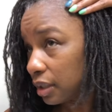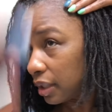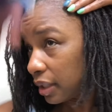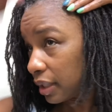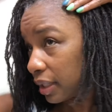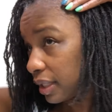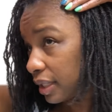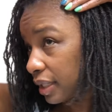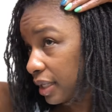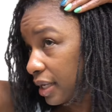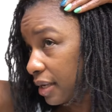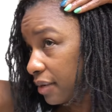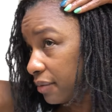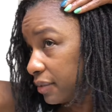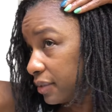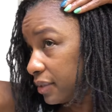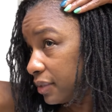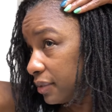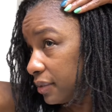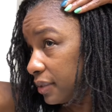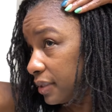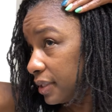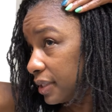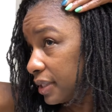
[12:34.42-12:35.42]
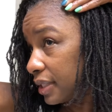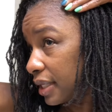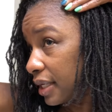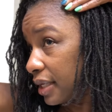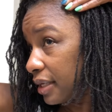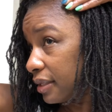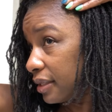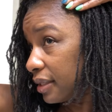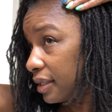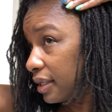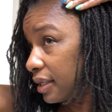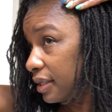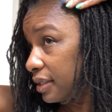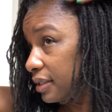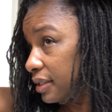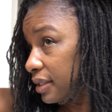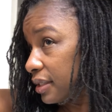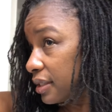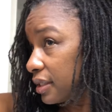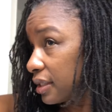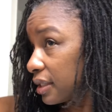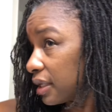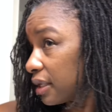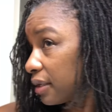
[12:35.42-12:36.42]
And I would do the same thing, just
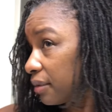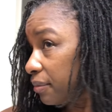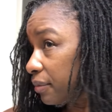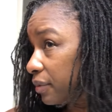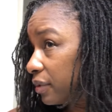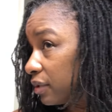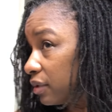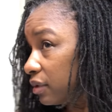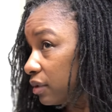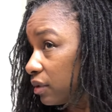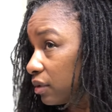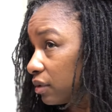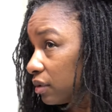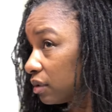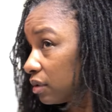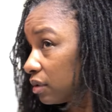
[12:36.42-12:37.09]
a couple little.